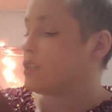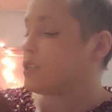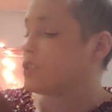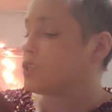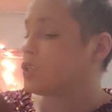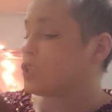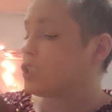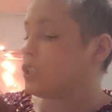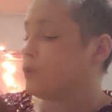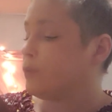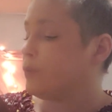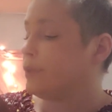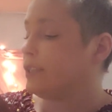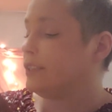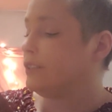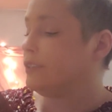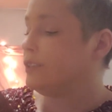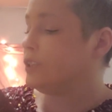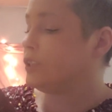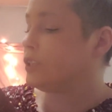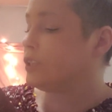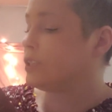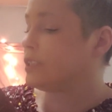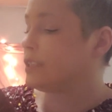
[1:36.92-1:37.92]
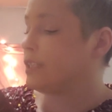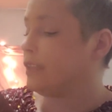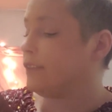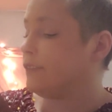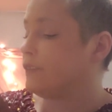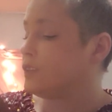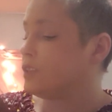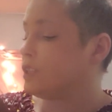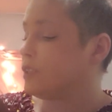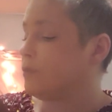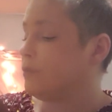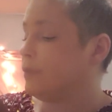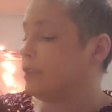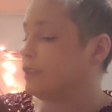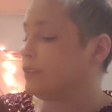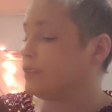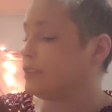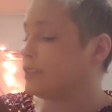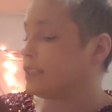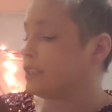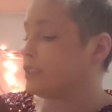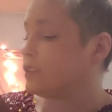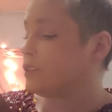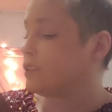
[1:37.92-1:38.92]
she willed herself to
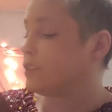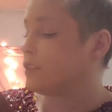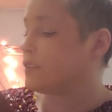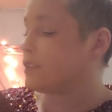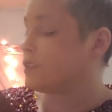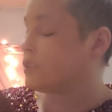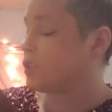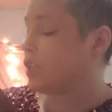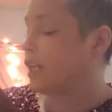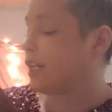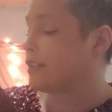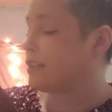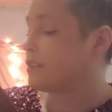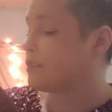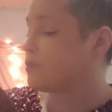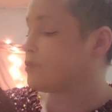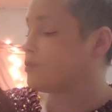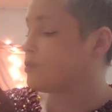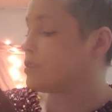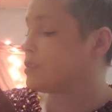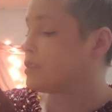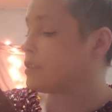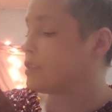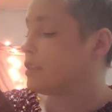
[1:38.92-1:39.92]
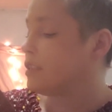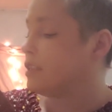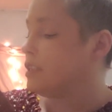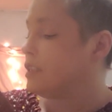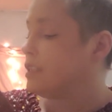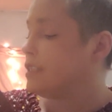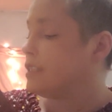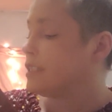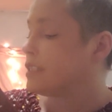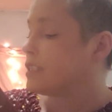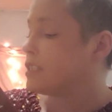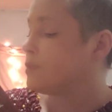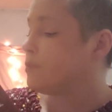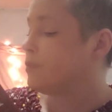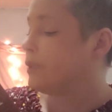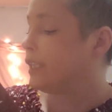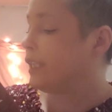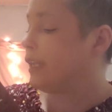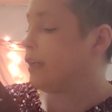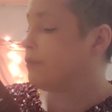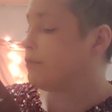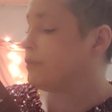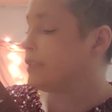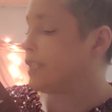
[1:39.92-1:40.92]
melt into the shadows, to
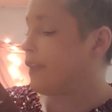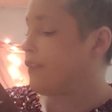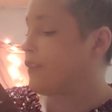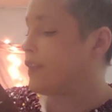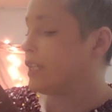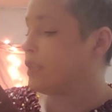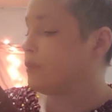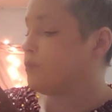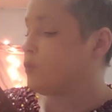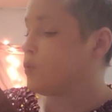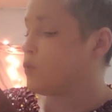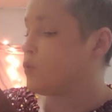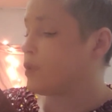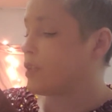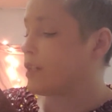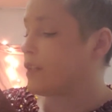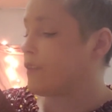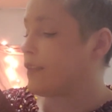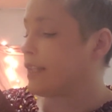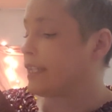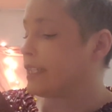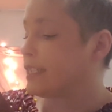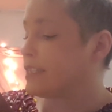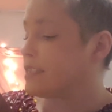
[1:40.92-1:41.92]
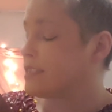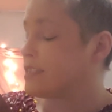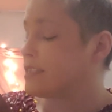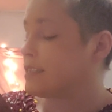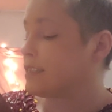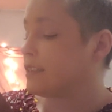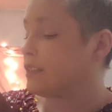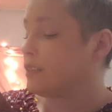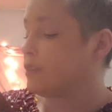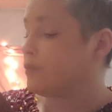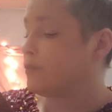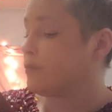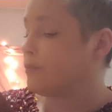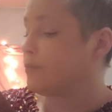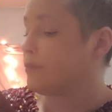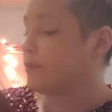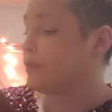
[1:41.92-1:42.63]
become nothing more than a slip